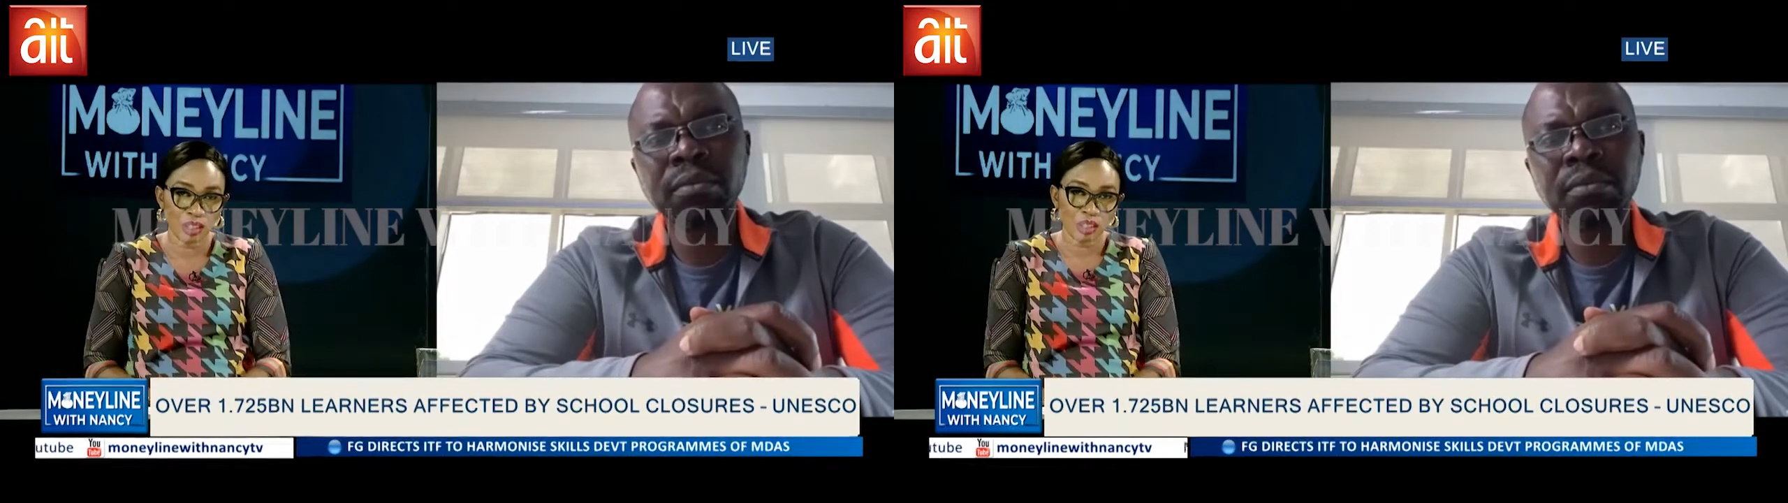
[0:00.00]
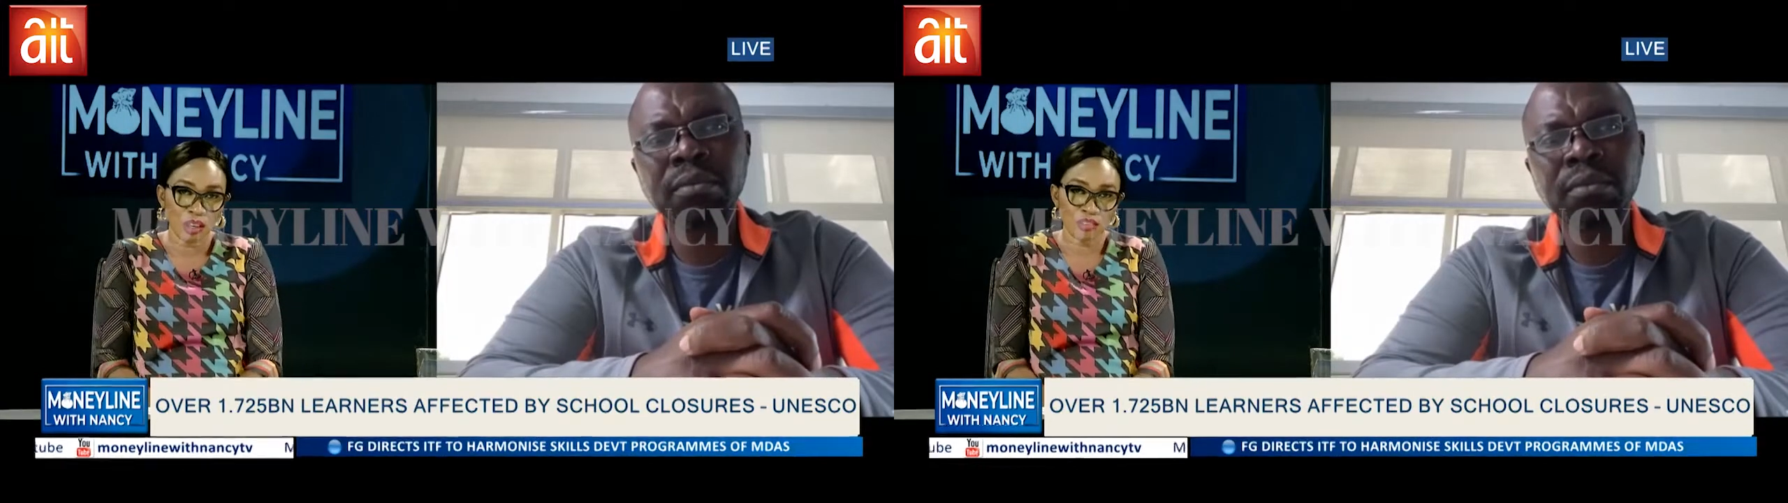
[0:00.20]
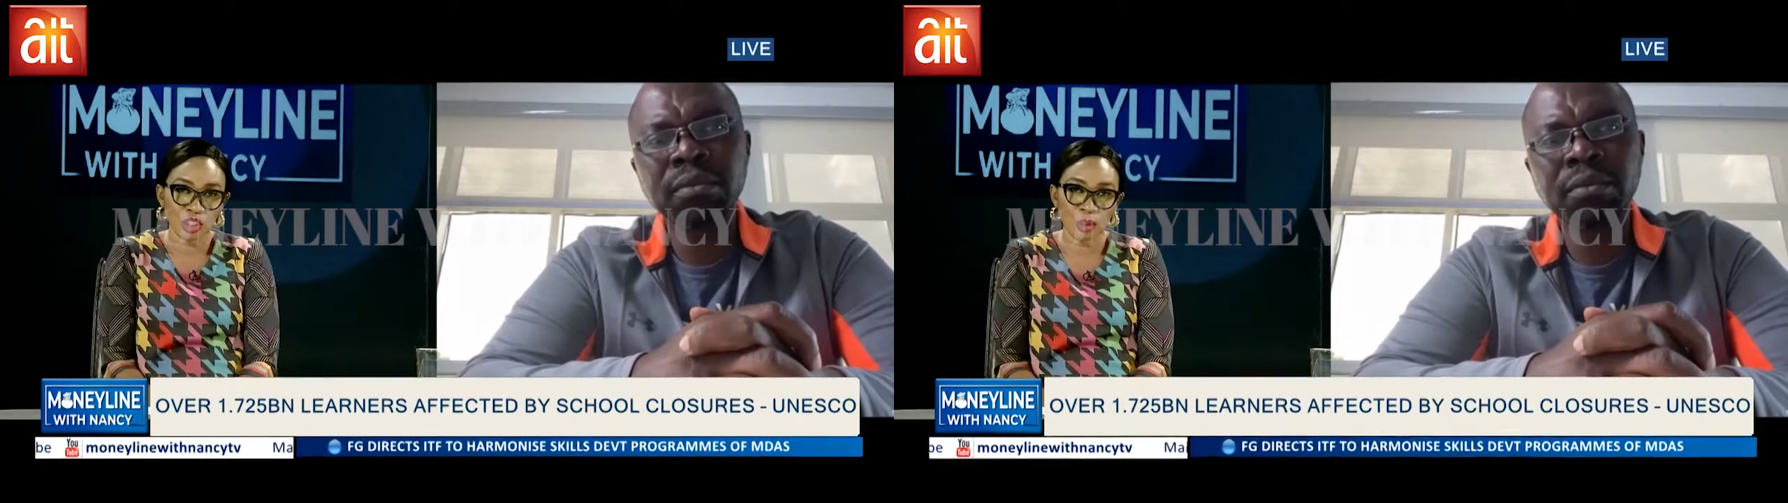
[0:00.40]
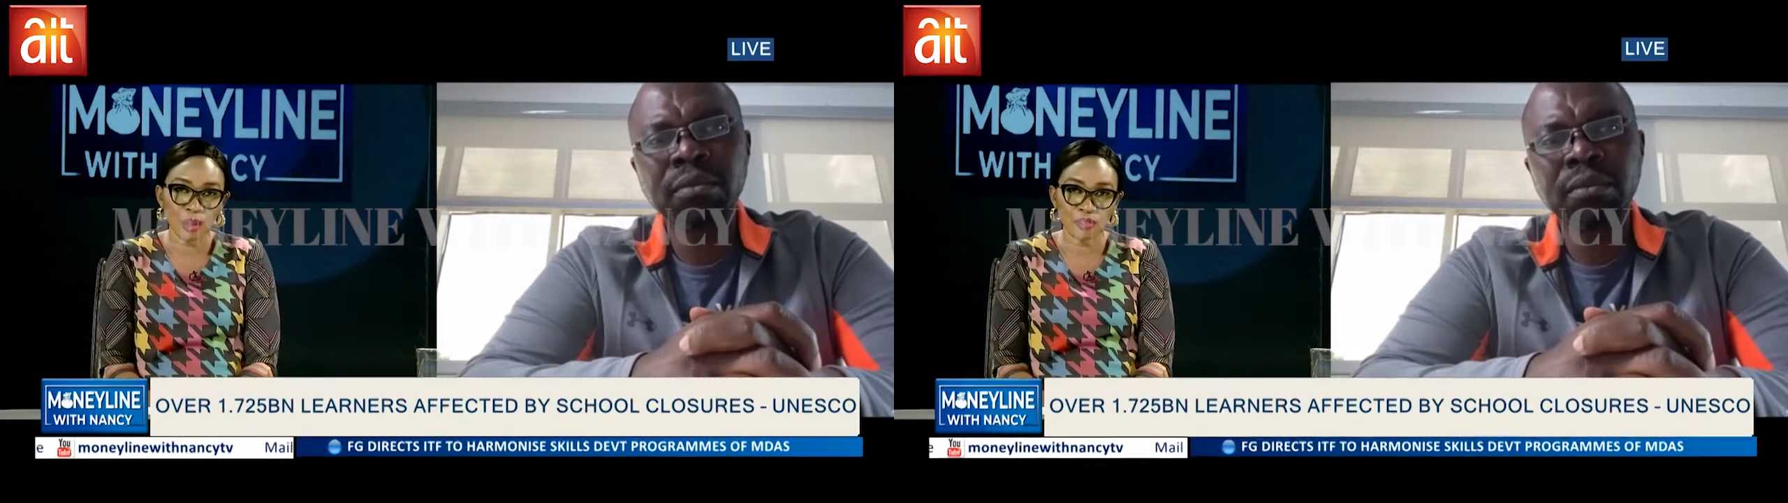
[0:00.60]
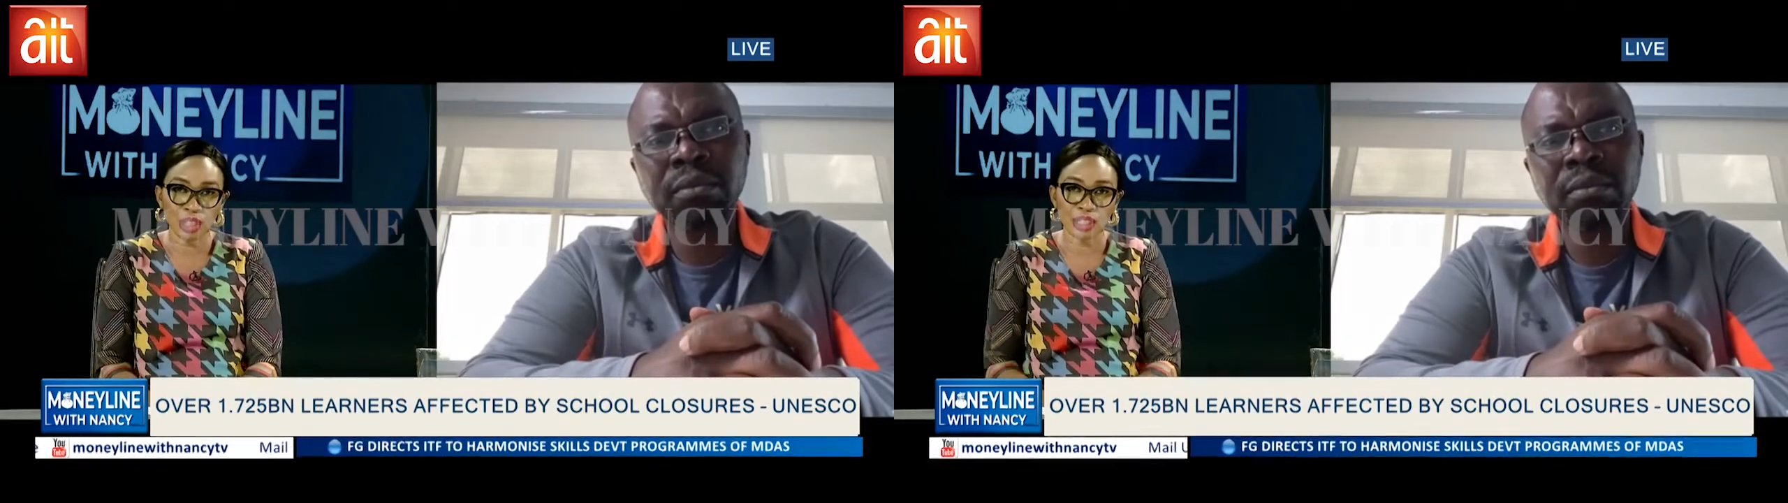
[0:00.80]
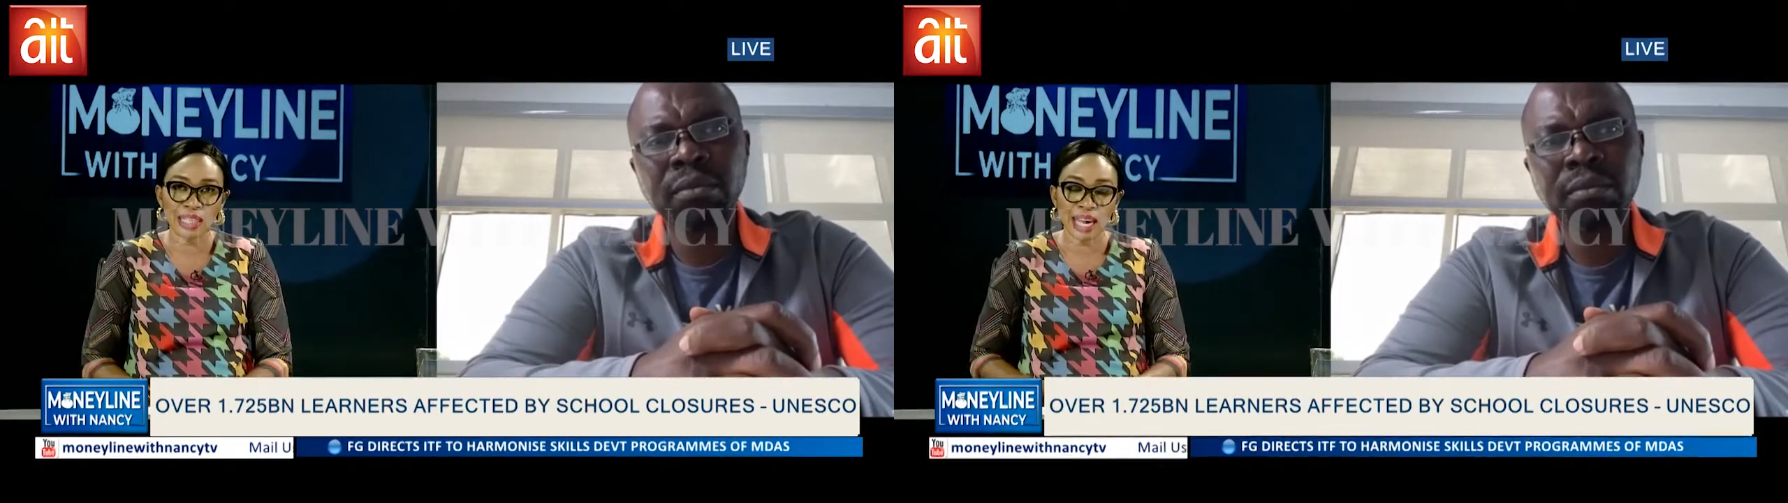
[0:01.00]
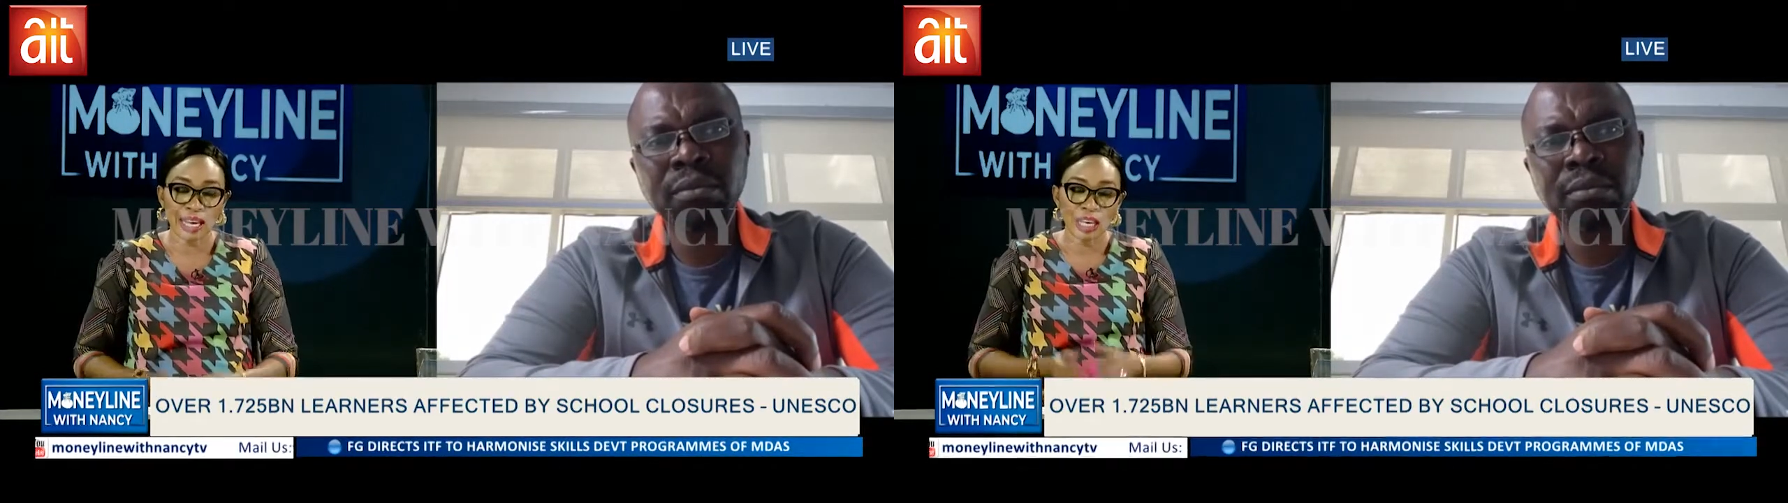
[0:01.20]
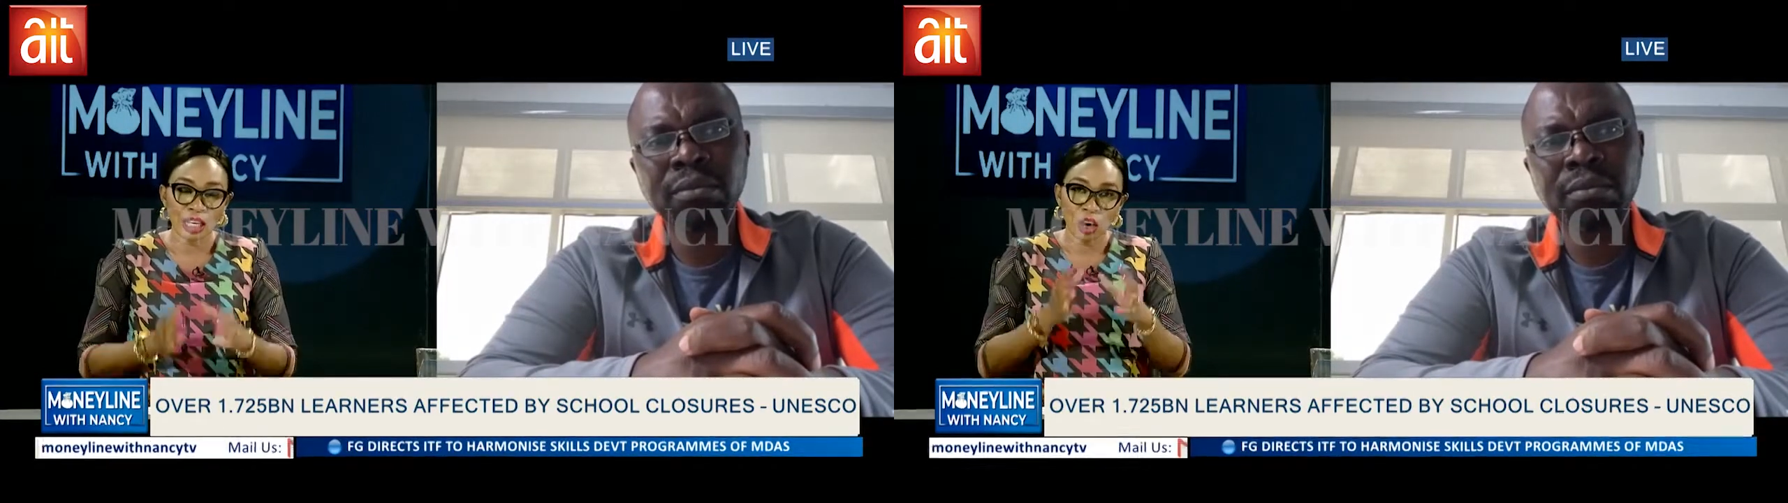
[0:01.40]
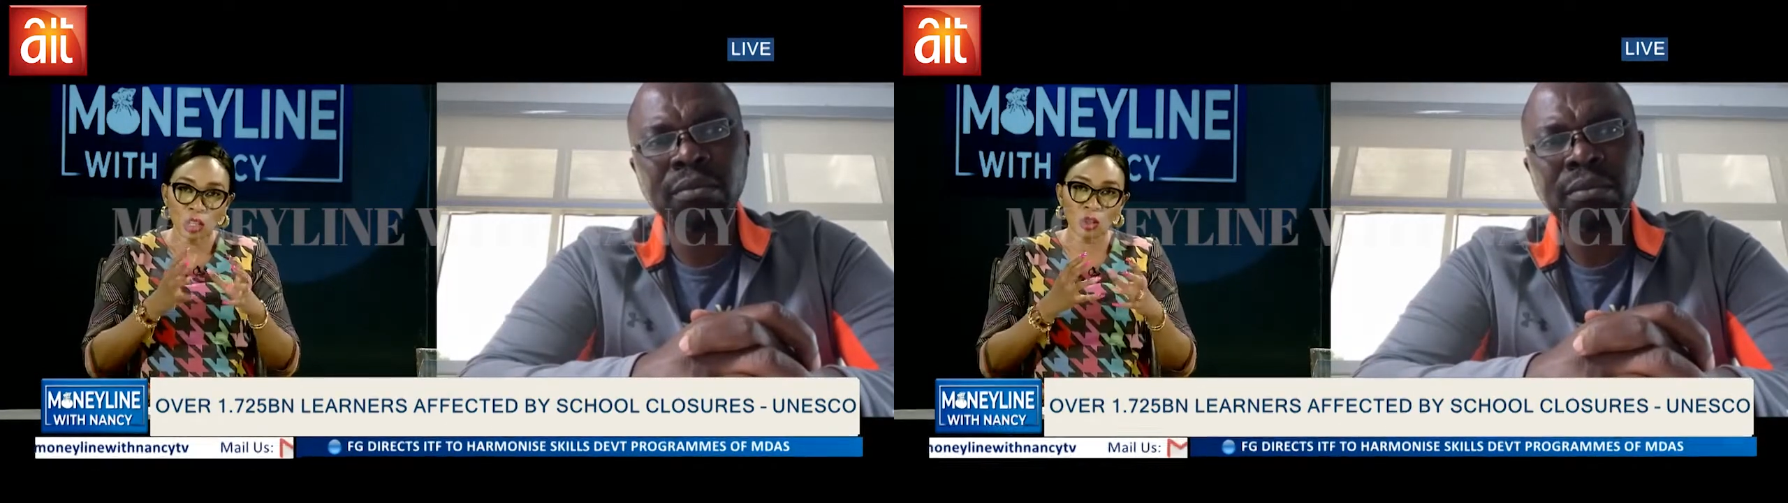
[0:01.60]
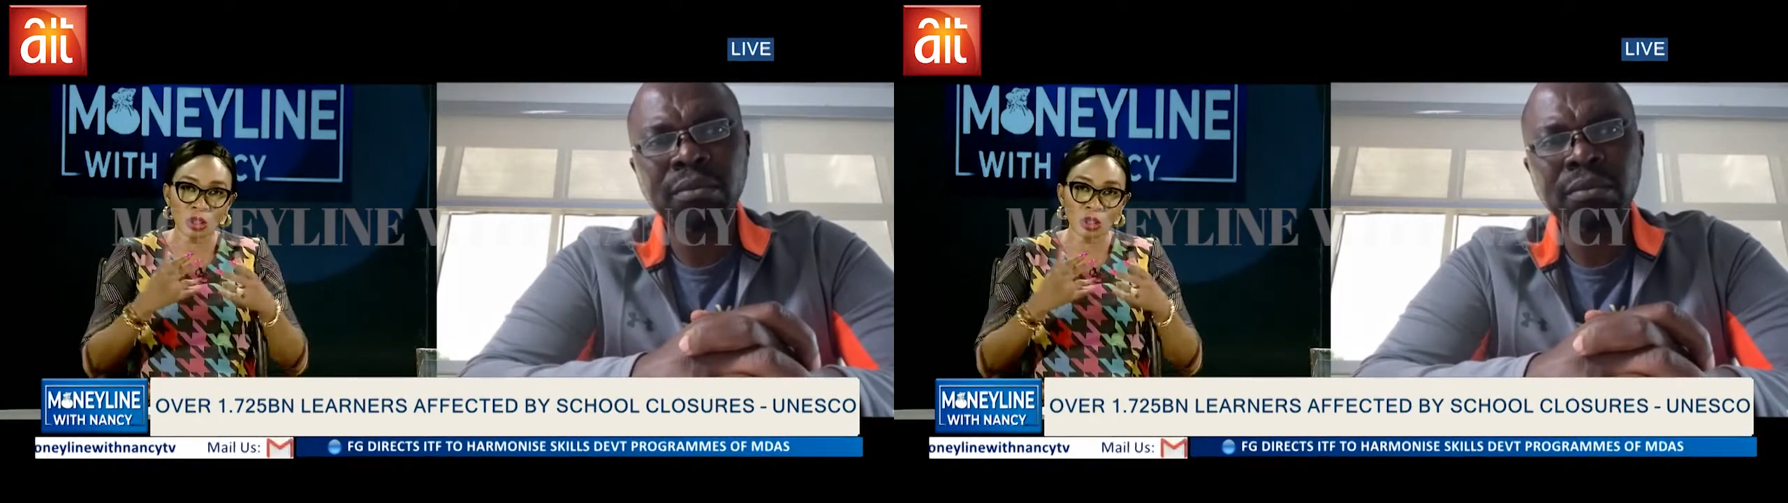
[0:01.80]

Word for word: of some of this? Also